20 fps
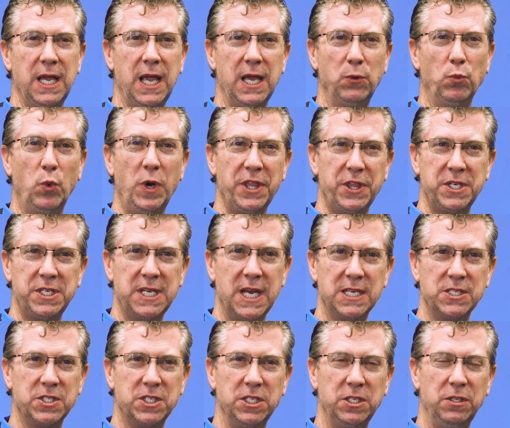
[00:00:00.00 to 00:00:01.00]
And with
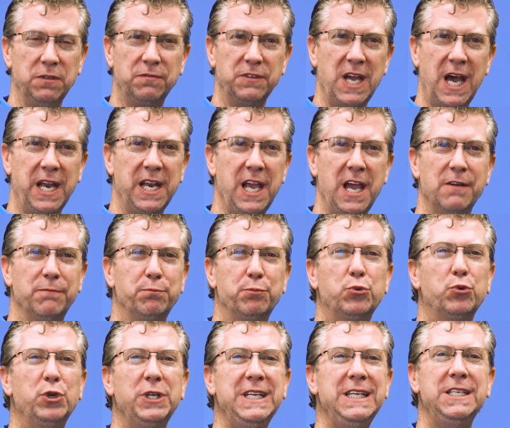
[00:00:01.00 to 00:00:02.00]
testing, you've got to have
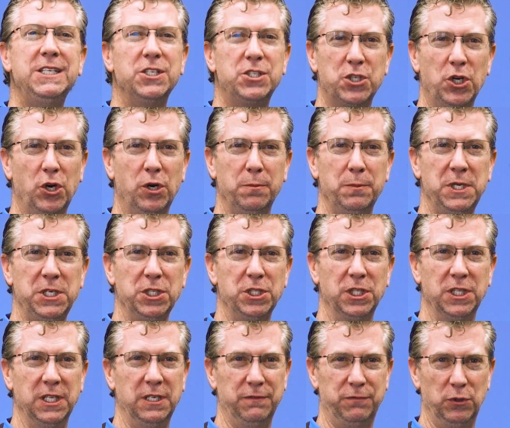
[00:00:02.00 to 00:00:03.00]
predetermined
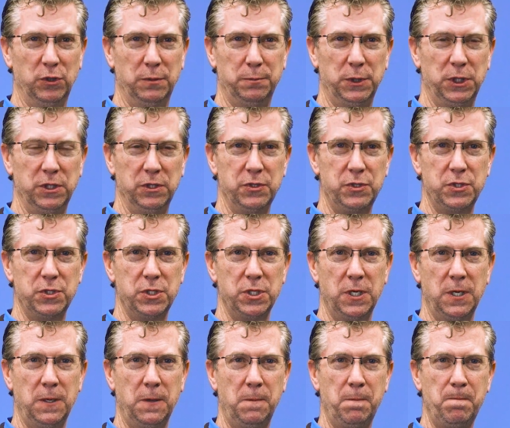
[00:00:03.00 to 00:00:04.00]
deliverables.
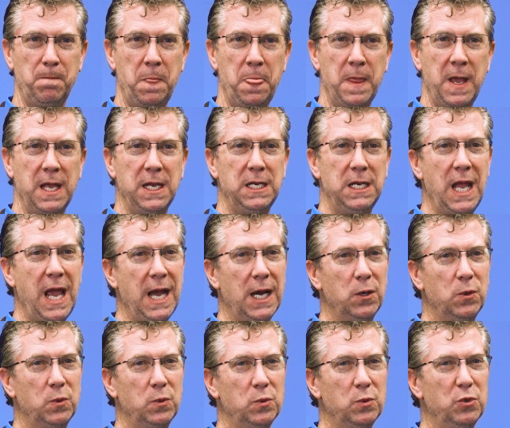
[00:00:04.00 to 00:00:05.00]

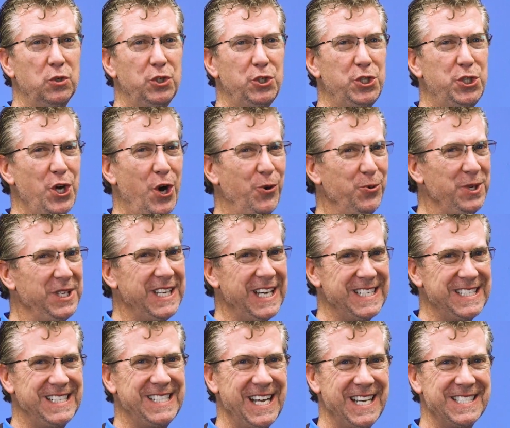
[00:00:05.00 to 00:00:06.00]
Now, don't
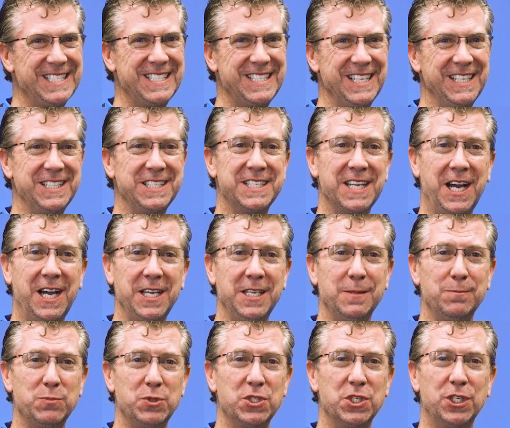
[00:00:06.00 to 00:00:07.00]
get testing
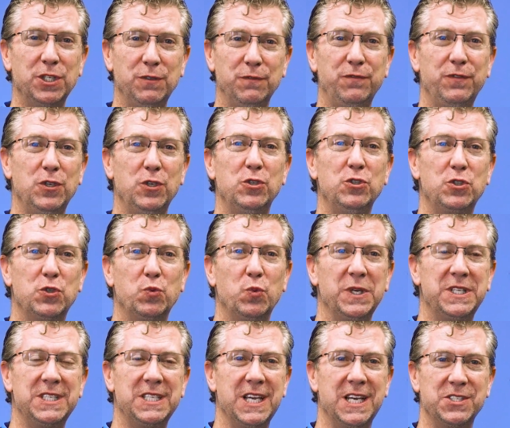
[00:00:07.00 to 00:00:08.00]
types confused
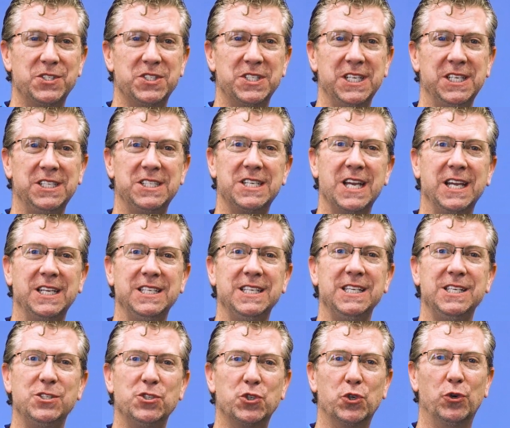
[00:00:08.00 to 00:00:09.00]
with testing
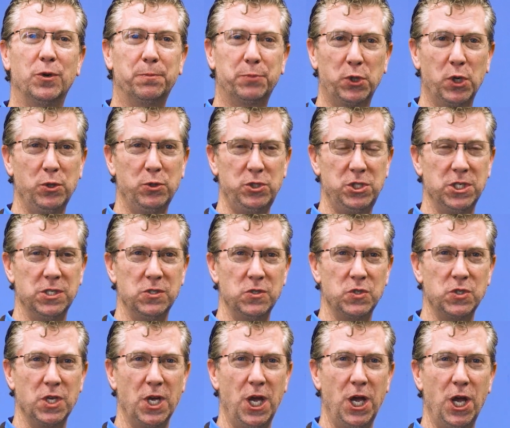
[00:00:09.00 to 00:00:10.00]
techniques or
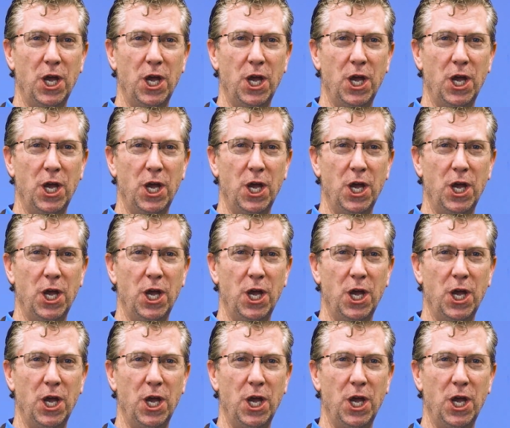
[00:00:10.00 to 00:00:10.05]
approaches.